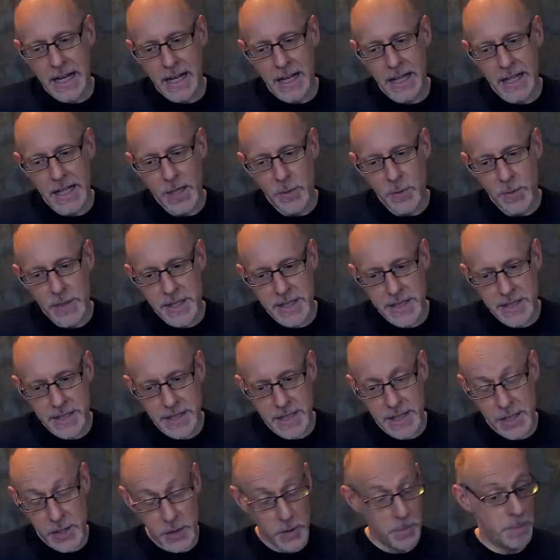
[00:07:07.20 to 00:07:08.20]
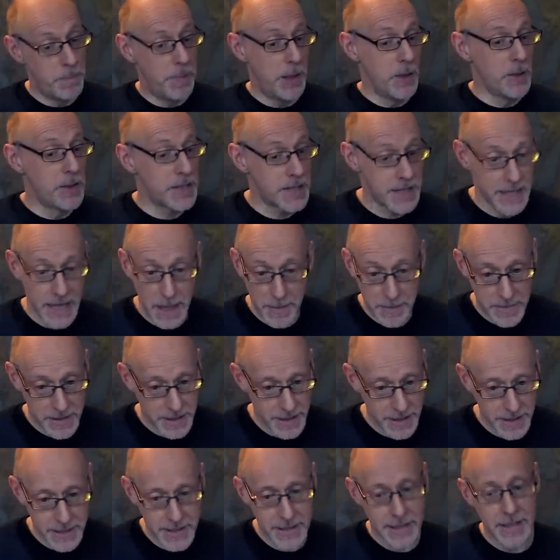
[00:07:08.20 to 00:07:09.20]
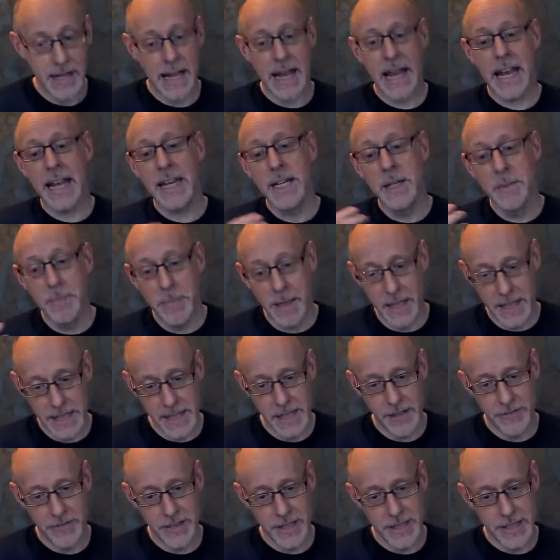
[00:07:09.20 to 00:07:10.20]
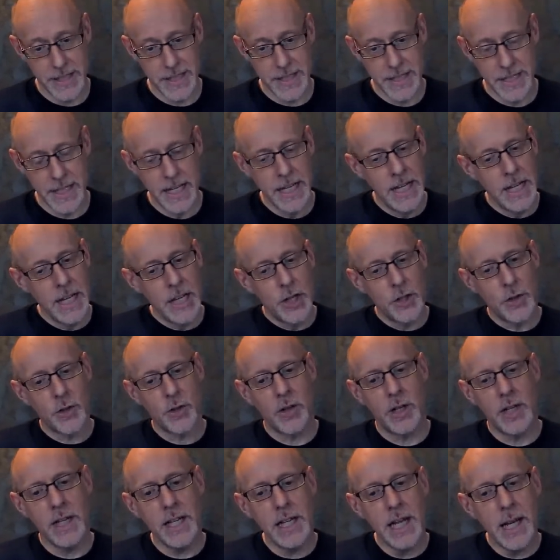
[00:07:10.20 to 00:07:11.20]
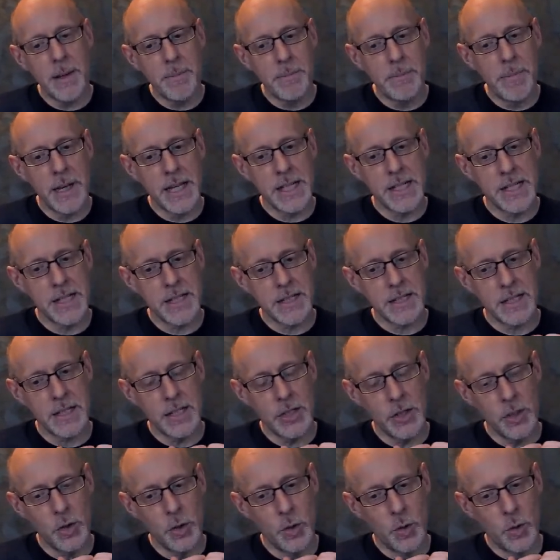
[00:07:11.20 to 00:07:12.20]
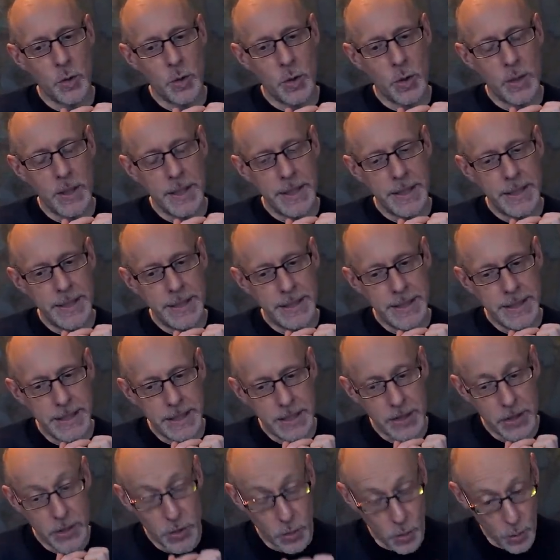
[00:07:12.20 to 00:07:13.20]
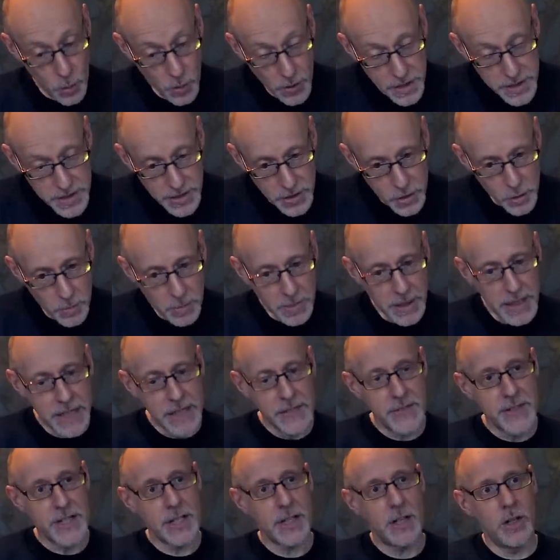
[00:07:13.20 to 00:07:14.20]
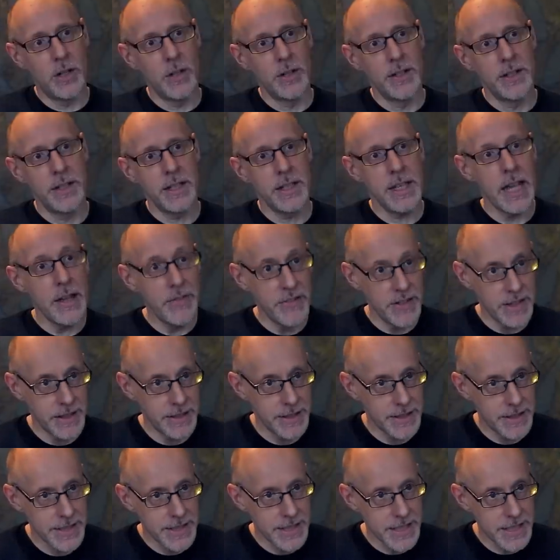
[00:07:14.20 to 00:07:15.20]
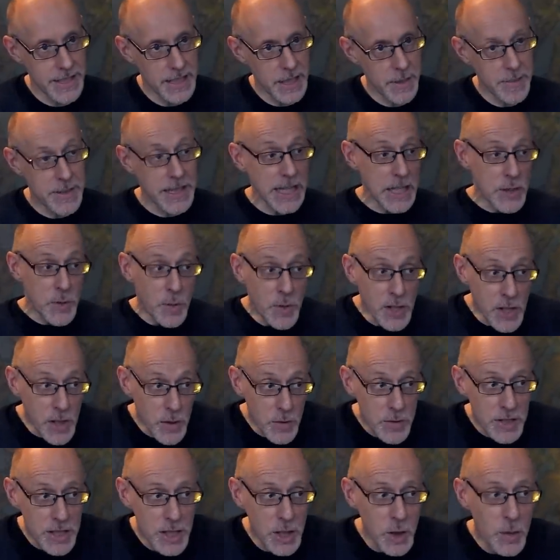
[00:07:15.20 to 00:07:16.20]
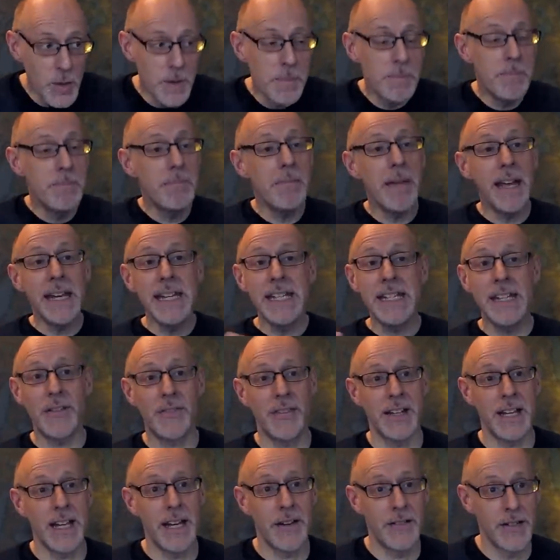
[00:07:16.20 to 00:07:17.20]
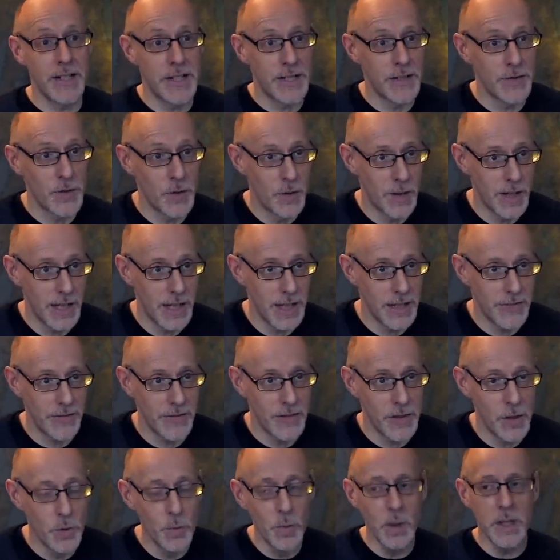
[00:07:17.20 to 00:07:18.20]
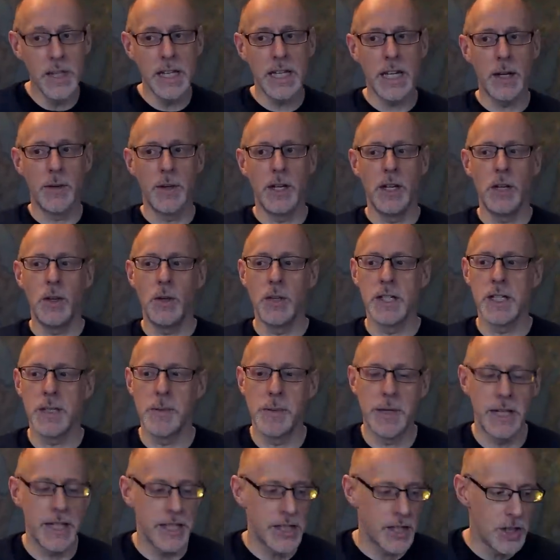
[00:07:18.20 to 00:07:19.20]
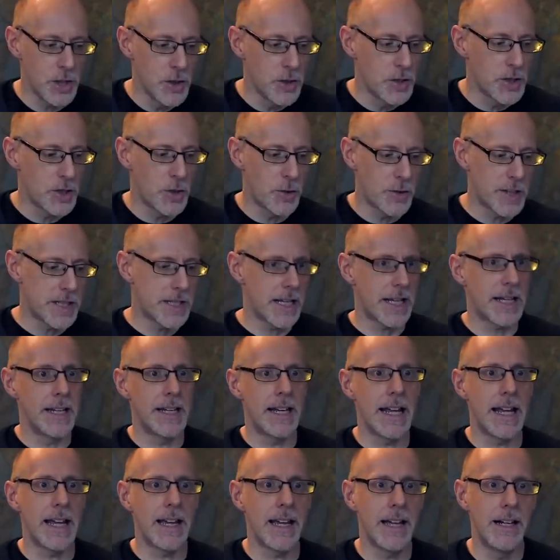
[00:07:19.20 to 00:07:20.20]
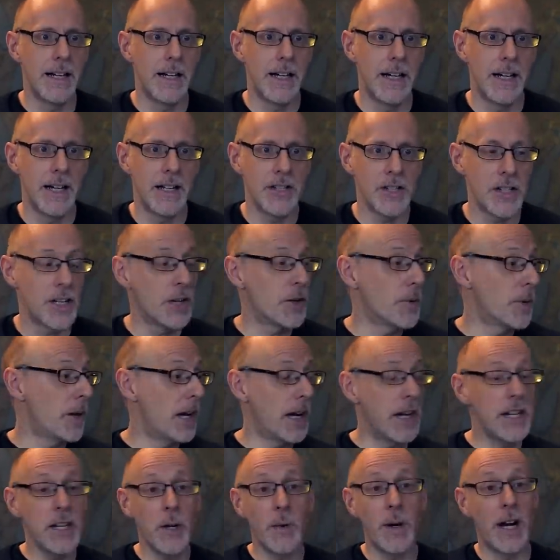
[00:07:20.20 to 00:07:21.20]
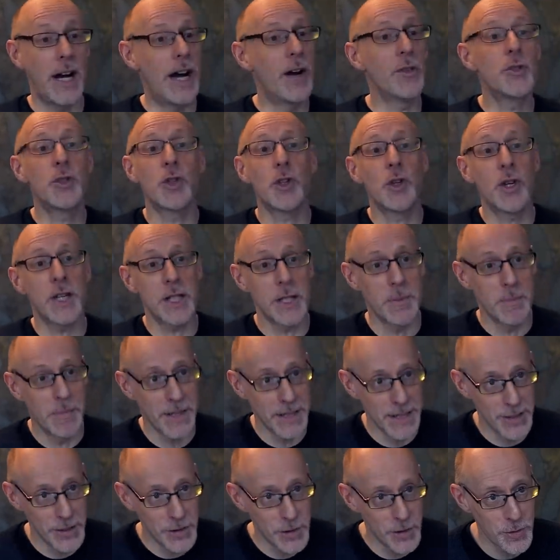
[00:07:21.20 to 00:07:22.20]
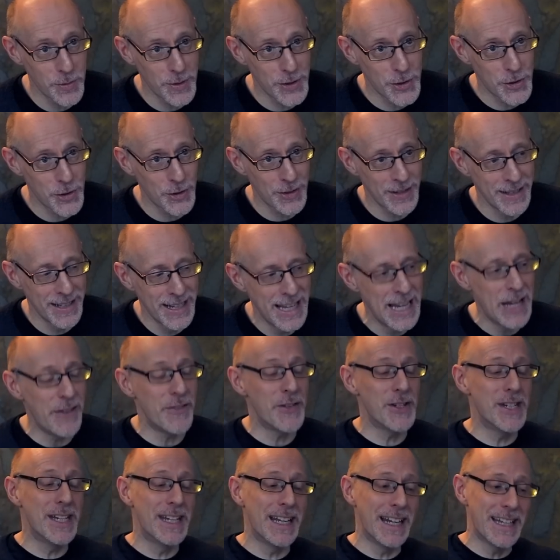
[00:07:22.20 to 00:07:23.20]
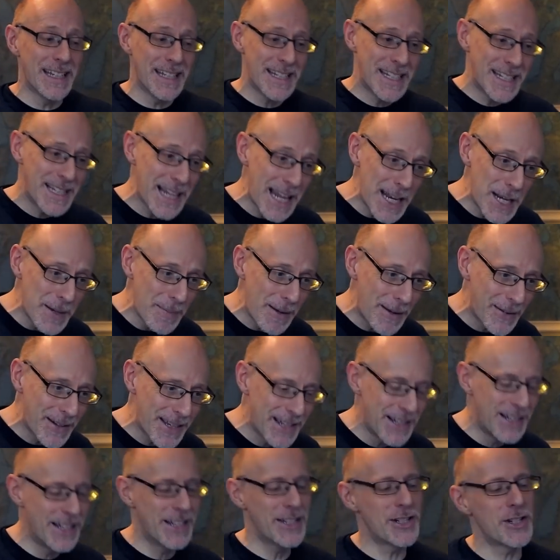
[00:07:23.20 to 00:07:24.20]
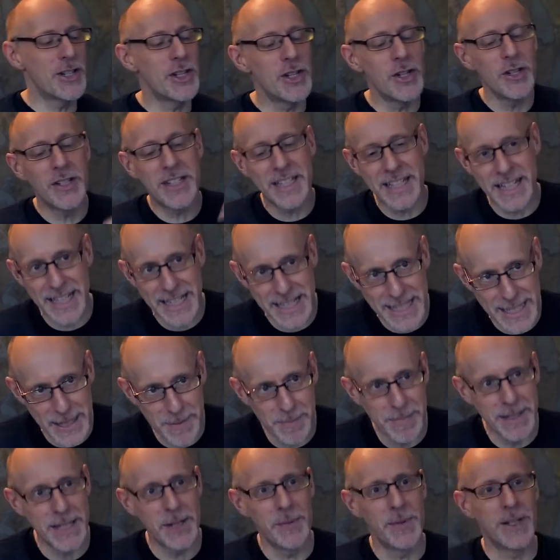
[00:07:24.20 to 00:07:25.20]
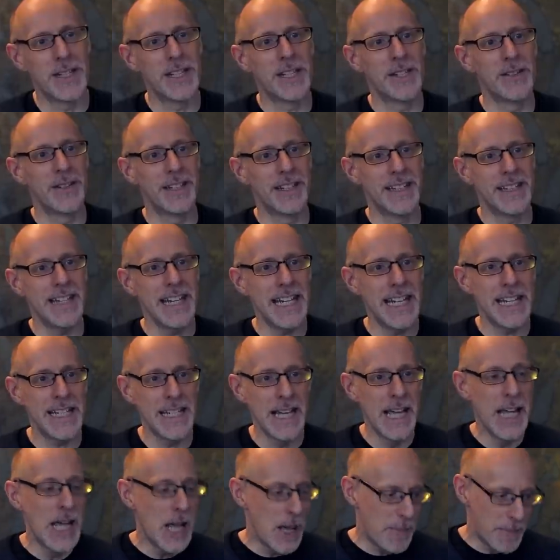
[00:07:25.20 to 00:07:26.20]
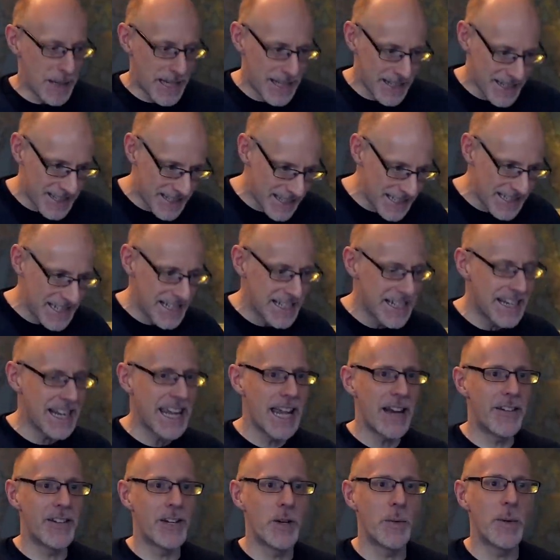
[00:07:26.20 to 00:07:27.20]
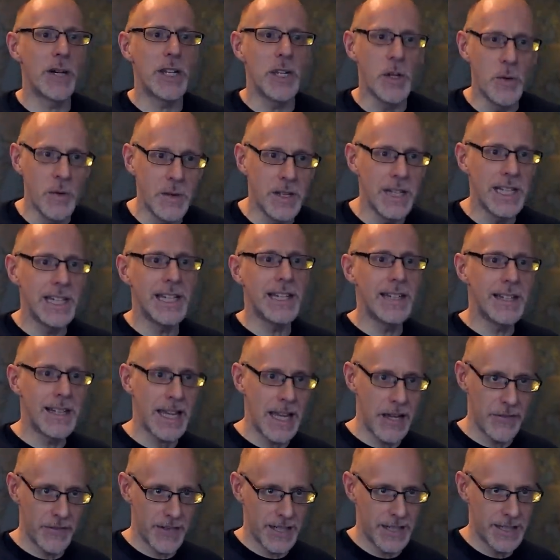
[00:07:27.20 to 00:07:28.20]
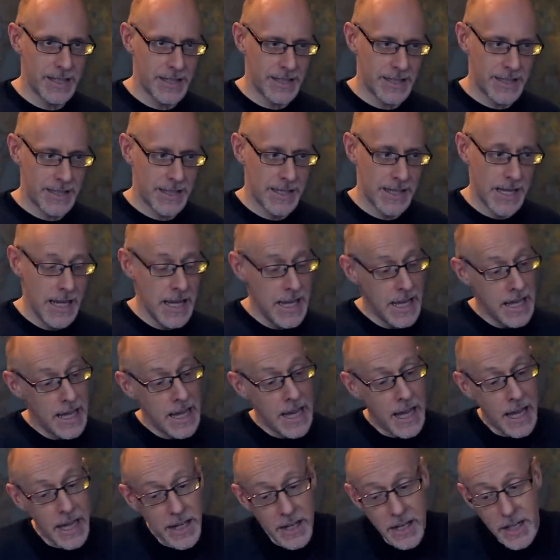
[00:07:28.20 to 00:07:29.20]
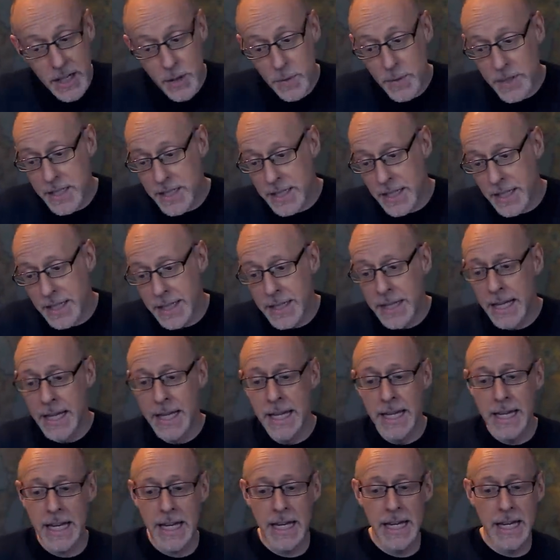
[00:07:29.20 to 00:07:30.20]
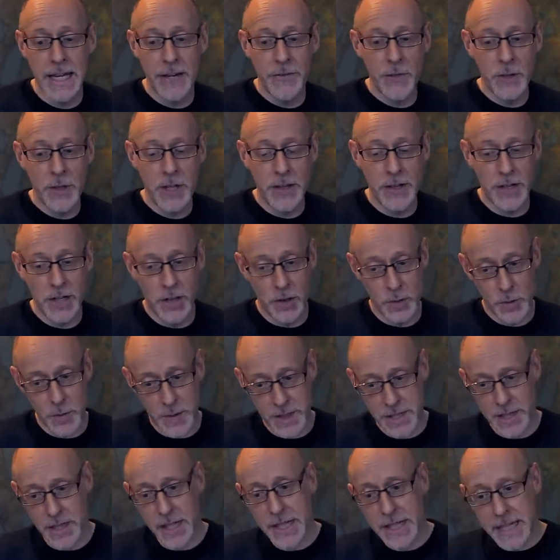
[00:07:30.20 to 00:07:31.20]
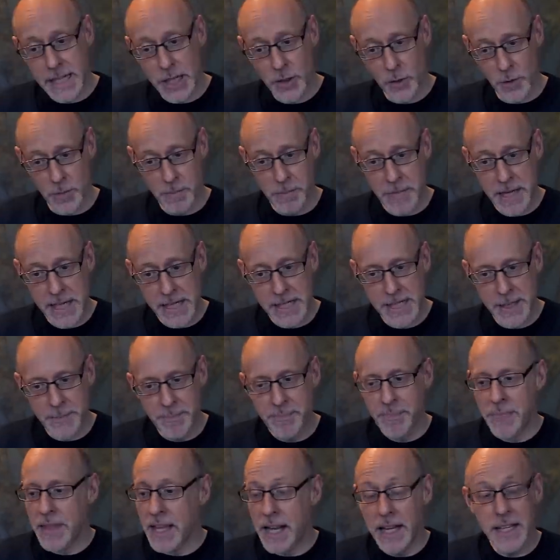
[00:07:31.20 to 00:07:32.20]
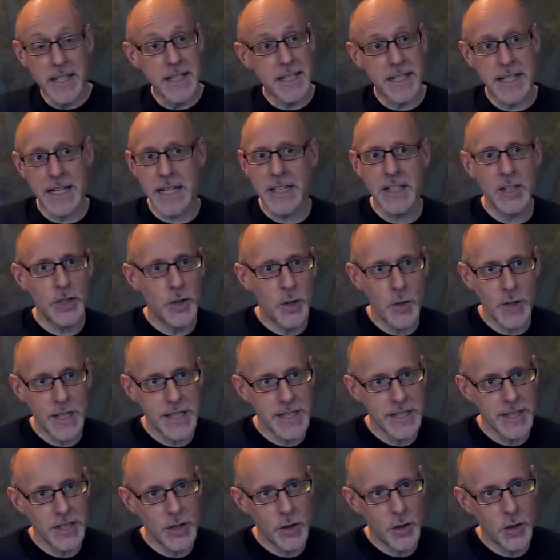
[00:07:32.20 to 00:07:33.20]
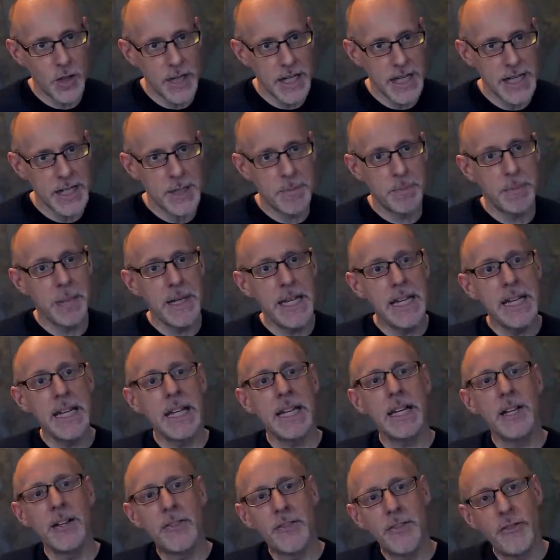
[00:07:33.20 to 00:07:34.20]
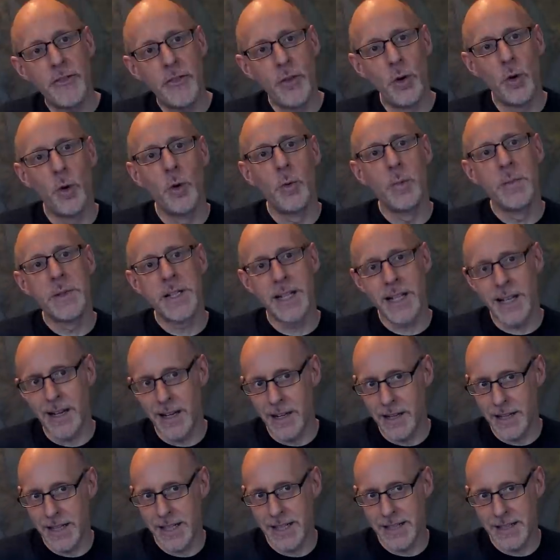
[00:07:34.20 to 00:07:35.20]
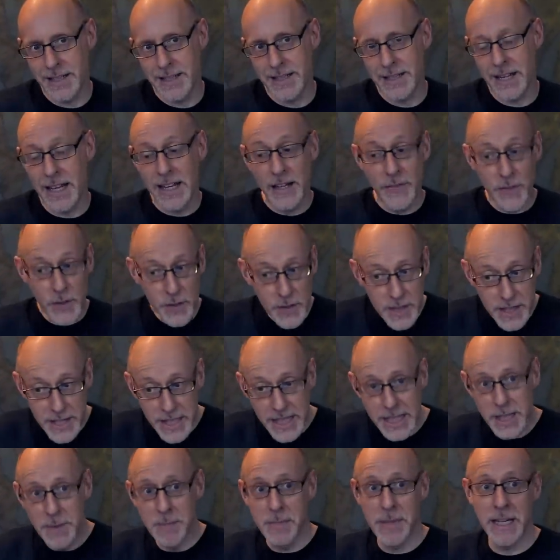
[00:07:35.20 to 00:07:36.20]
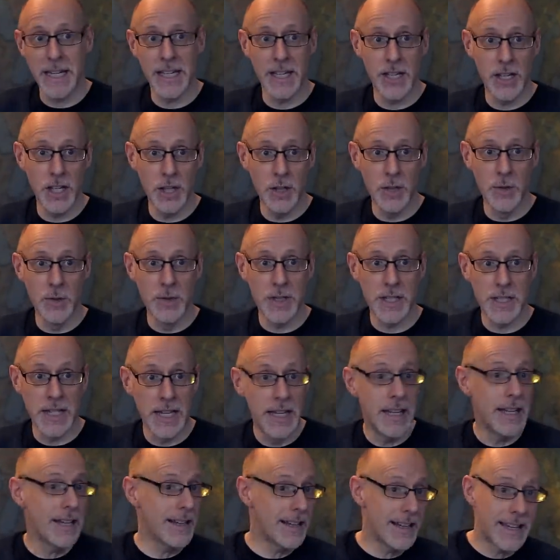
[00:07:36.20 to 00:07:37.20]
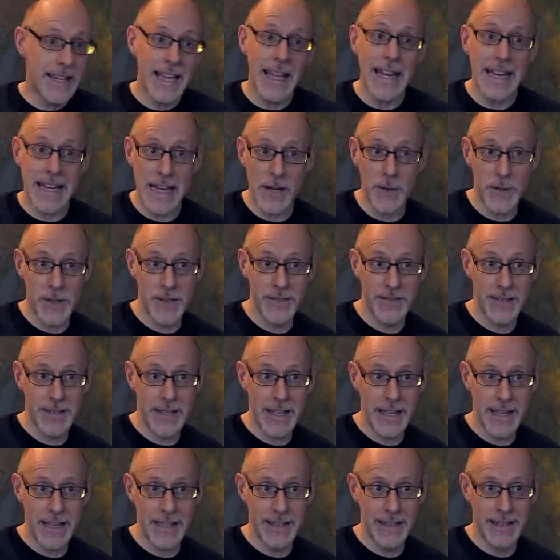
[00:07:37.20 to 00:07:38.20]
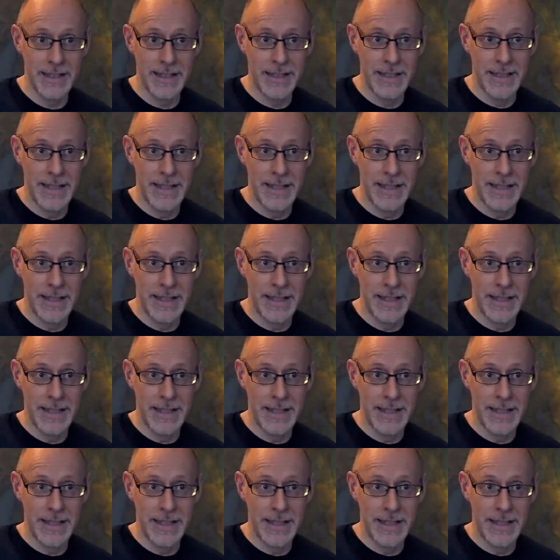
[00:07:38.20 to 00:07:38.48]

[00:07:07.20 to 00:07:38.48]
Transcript: I would say to both skeptics and believers, try and base your thoughts and your beliefs on the evidence. I mean, that's what you do in many different areas of your life. You wouldn't go along to buy a used or a second-hand car and you go, well, I know, I'll trust my intuition. If you didn't understand about cars, you'd take somebody with you that did, because this is an area where you need evidence. And I would say, if you're going along to a psychic or a medium, understand the tricks of the trade. Be an informed client. And if you see them being used, get out of there.